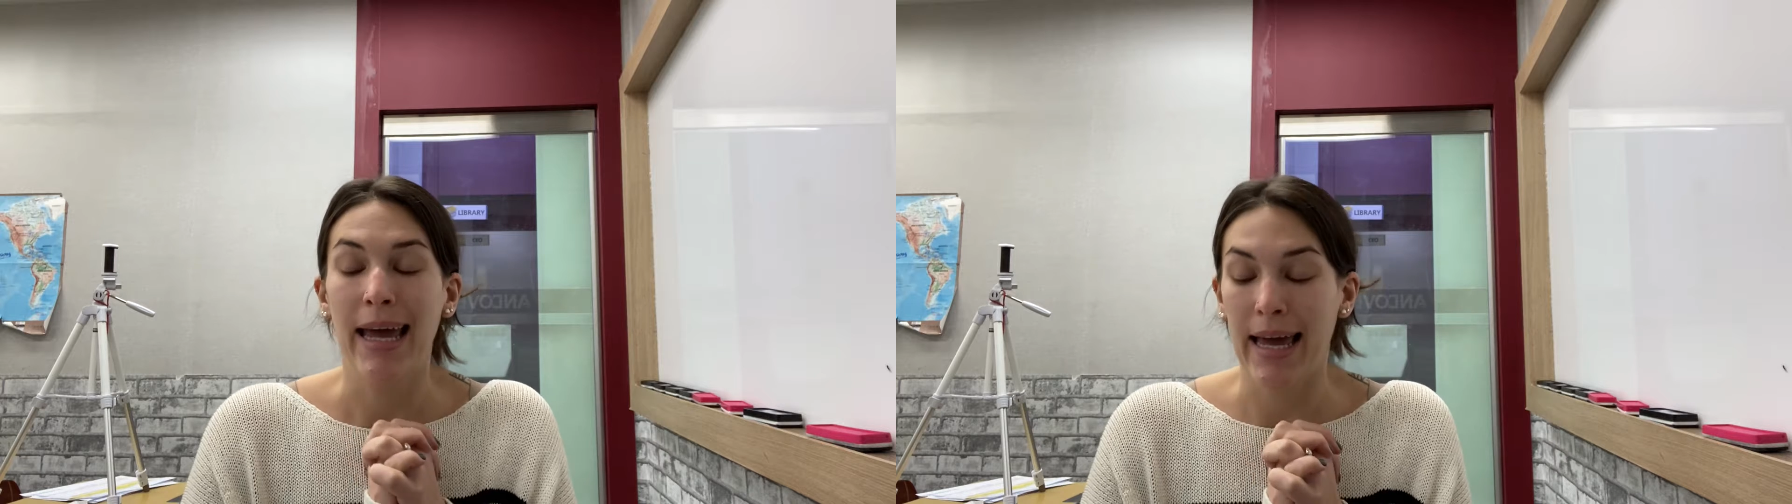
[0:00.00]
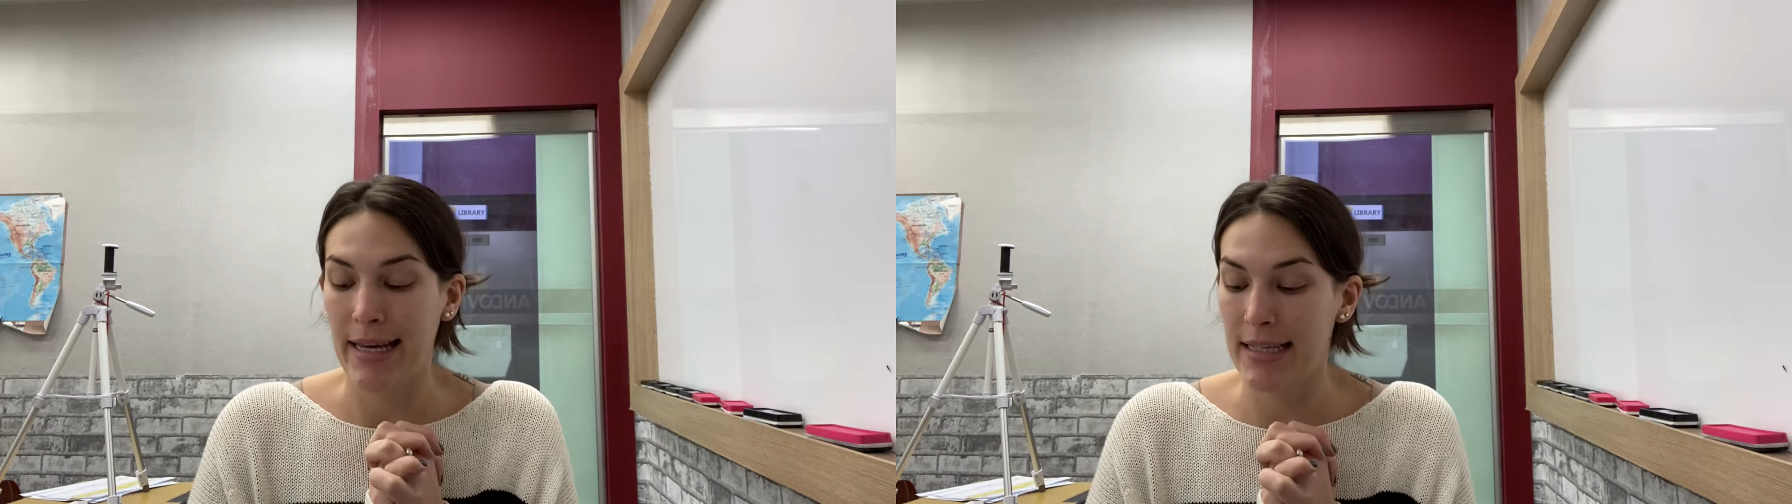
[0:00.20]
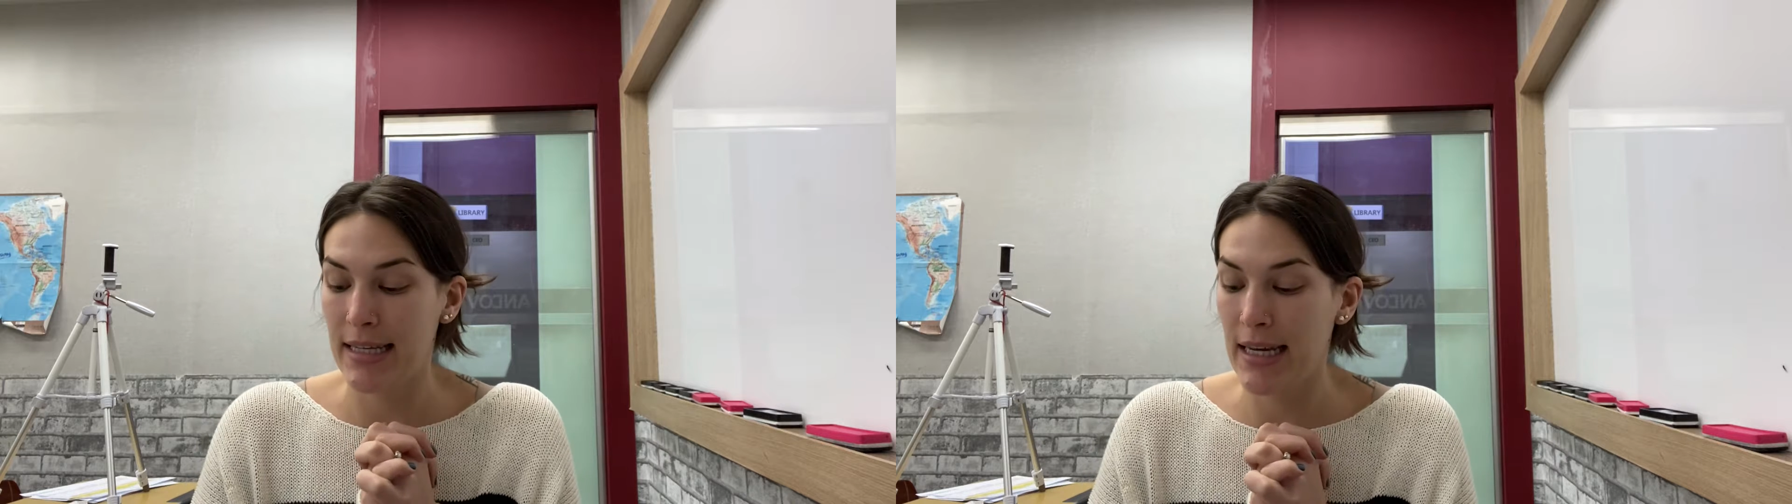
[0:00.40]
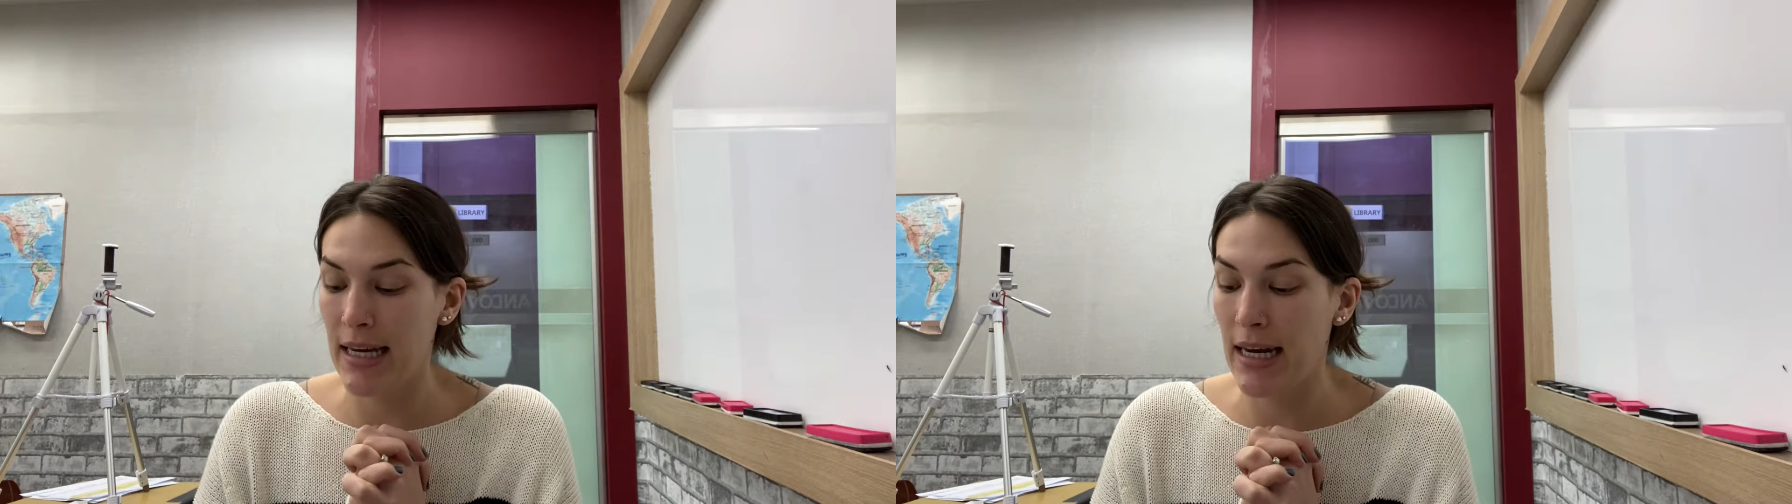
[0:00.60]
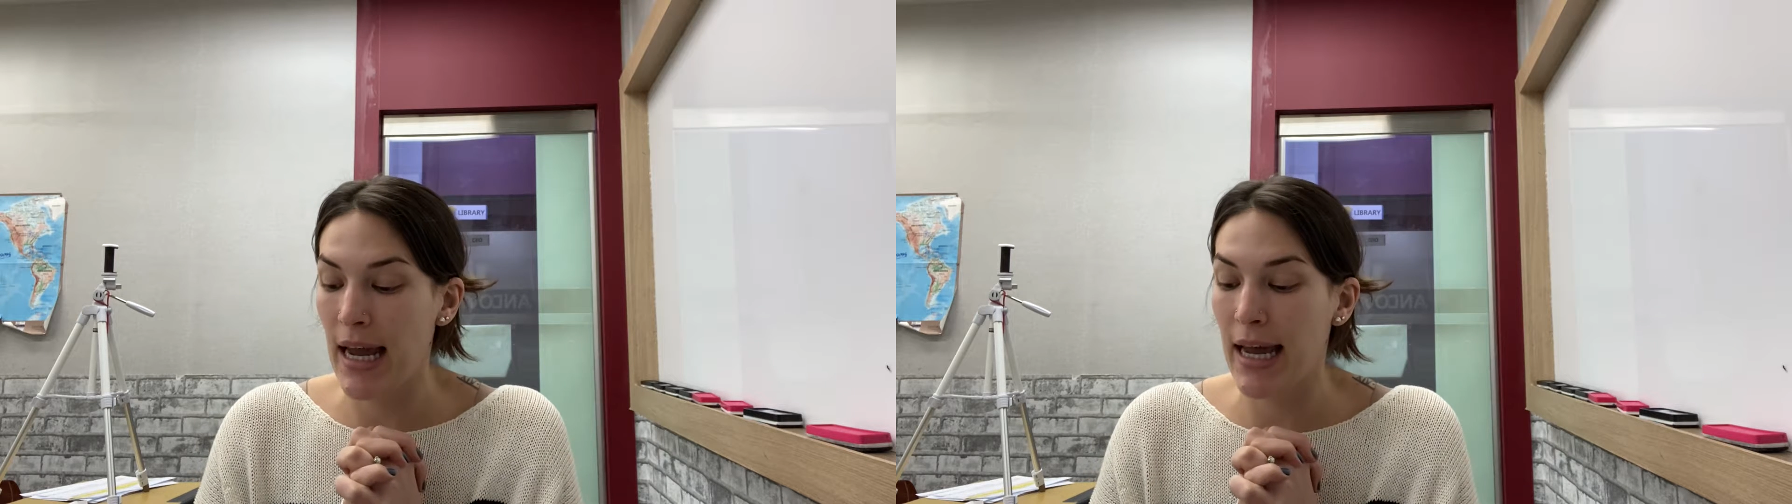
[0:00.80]

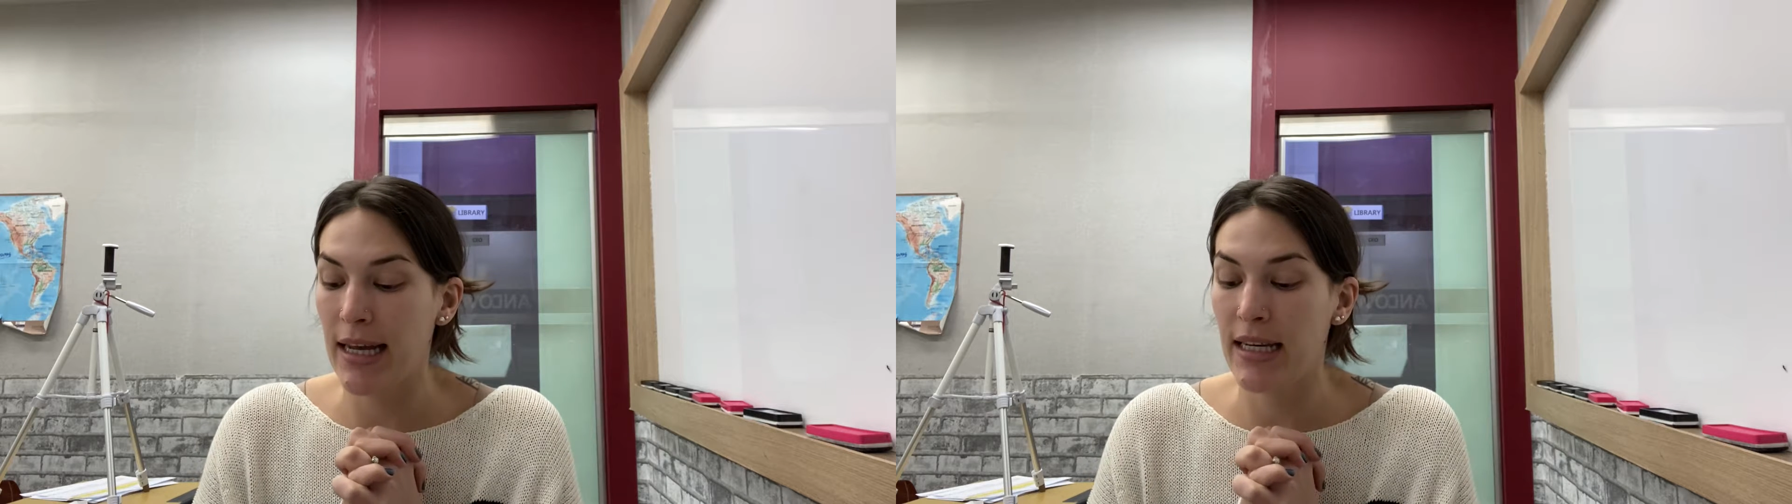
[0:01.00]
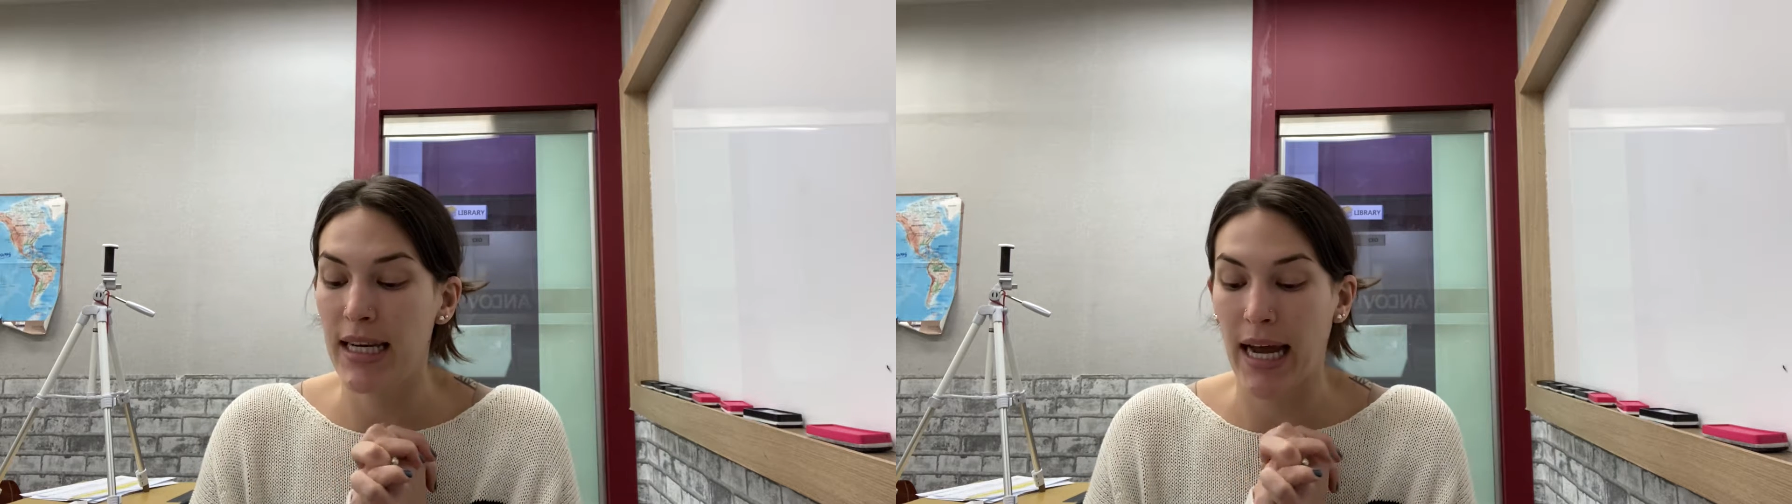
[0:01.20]
18, and